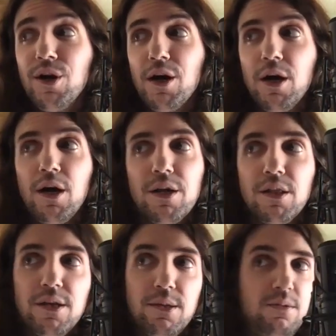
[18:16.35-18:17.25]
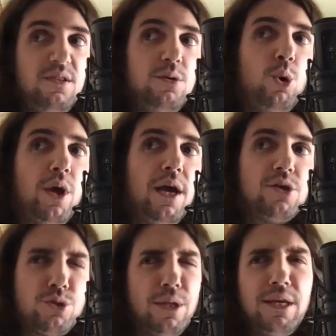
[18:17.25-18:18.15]

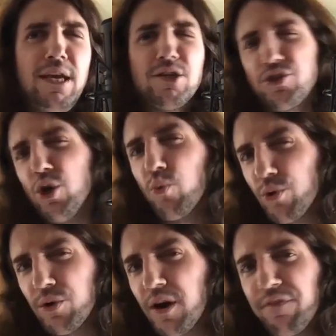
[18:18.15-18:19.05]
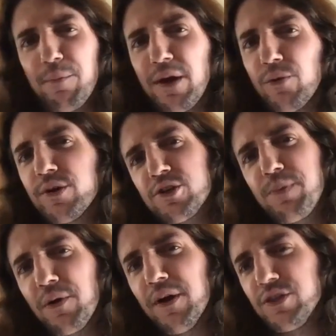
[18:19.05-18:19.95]
He has no real governmental
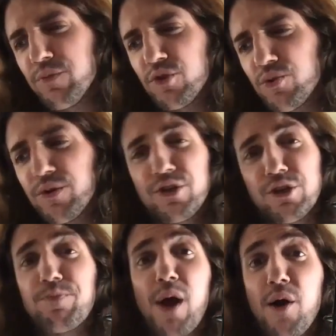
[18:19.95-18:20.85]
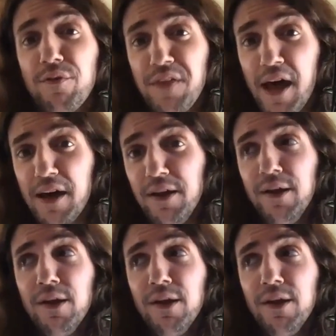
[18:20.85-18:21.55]
experience and was sort of just proud of that.